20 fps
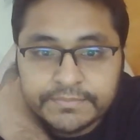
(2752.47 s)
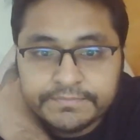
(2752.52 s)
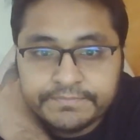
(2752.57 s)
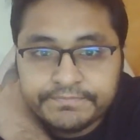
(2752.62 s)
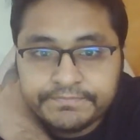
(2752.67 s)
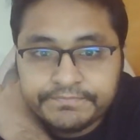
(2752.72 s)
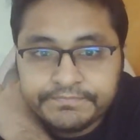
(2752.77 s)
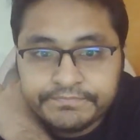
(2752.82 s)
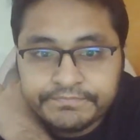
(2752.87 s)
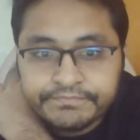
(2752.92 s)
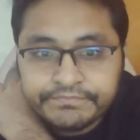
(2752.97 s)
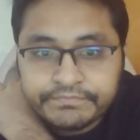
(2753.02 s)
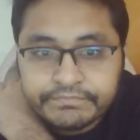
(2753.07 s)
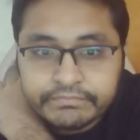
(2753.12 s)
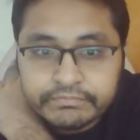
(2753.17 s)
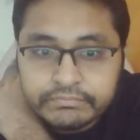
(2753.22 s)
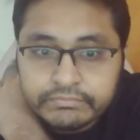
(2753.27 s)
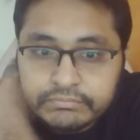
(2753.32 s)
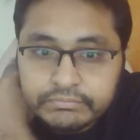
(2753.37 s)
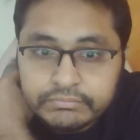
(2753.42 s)

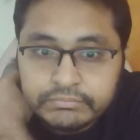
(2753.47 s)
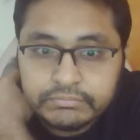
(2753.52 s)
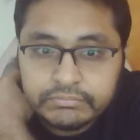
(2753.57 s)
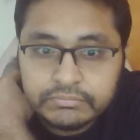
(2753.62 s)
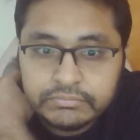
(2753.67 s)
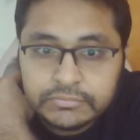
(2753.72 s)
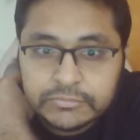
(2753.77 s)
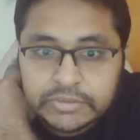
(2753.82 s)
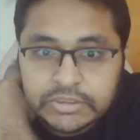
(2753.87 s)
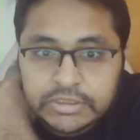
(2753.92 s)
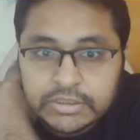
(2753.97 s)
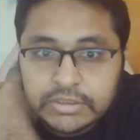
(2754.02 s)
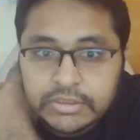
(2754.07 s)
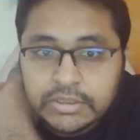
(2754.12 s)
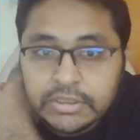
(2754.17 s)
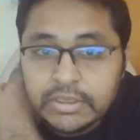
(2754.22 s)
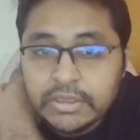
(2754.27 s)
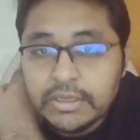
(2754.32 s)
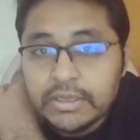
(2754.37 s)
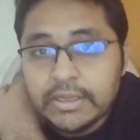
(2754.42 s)

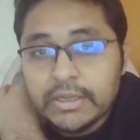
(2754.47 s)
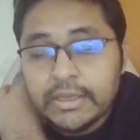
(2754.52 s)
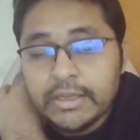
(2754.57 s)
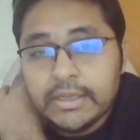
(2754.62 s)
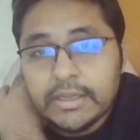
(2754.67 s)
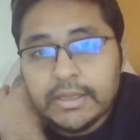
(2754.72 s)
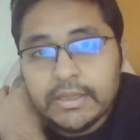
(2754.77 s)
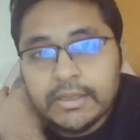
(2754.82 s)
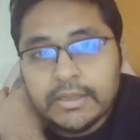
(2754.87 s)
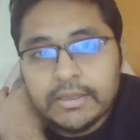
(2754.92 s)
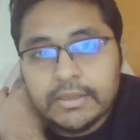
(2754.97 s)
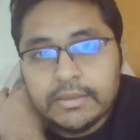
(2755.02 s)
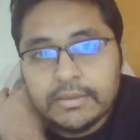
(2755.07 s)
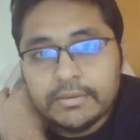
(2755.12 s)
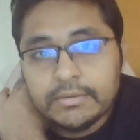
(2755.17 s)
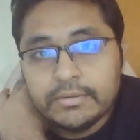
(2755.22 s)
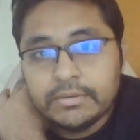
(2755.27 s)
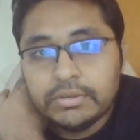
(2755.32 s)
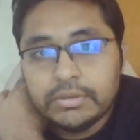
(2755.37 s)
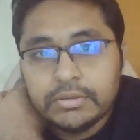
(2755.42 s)

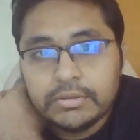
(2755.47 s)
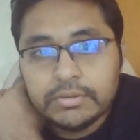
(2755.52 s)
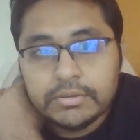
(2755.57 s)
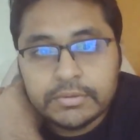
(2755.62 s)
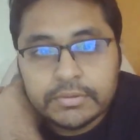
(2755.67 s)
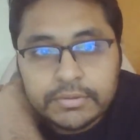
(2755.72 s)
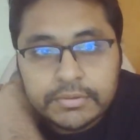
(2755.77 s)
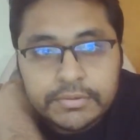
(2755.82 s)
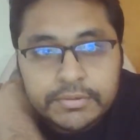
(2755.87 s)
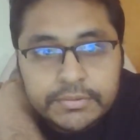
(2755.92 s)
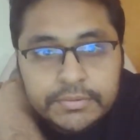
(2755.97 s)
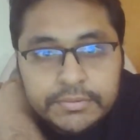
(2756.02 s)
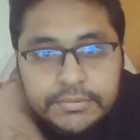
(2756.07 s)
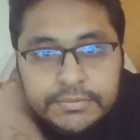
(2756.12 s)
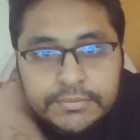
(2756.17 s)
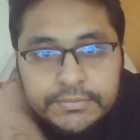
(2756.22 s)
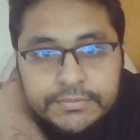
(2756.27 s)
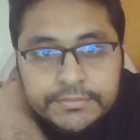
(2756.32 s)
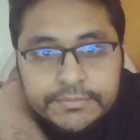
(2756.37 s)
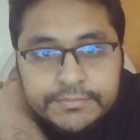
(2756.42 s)

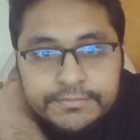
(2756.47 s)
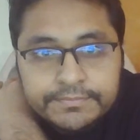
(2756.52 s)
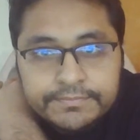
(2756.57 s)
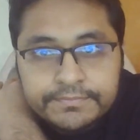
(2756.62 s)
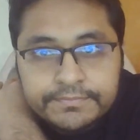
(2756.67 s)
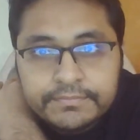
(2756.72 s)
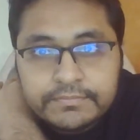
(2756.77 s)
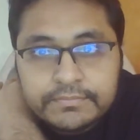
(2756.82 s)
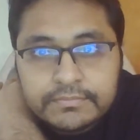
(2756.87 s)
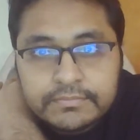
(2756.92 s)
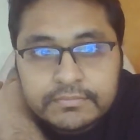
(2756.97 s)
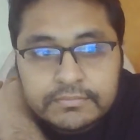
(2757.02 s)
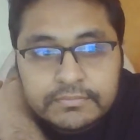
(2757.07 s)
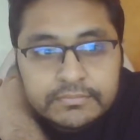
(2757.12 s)
(silence)